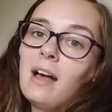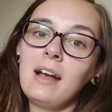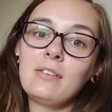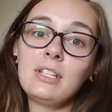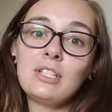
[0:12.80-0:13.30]
I
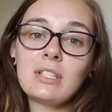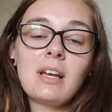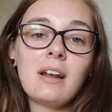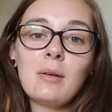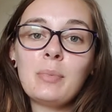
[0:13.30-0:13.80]
really just
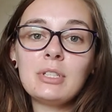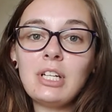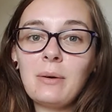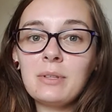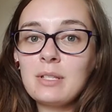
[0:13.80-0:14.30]
got up,
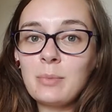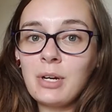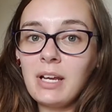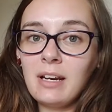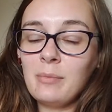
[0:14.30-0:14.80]
showered this
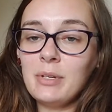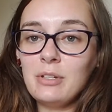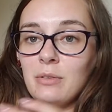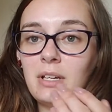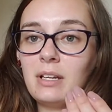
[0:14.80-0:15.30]
morning, and I've been
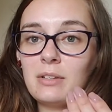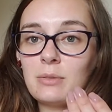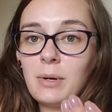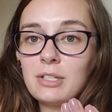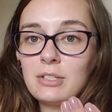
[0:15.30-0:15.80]
doing
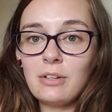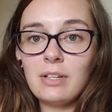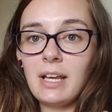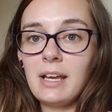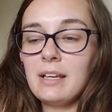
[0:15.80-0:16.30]
swatches all
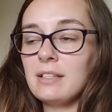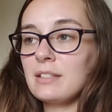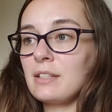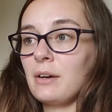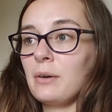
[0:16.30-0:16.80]
day,
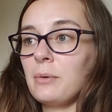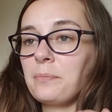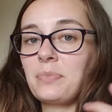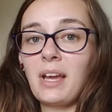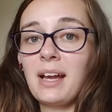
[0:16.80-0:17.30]
so
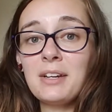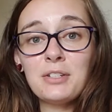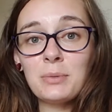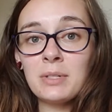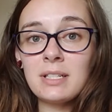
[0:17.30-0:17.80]
I kind of
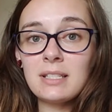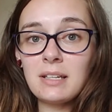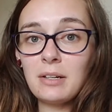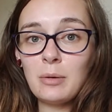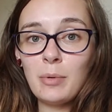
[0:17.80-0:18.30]
just wanted to
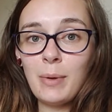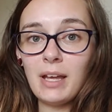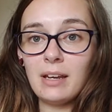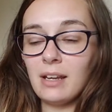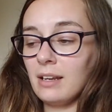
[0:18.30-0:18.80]
sit on my
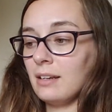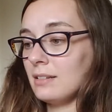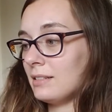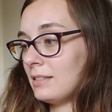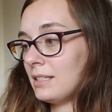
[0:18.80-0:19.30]
bed
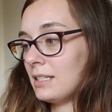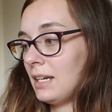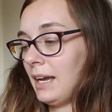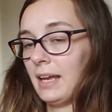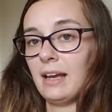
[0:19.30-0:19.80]
and
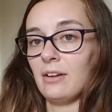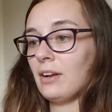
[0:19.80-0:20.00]
hang out.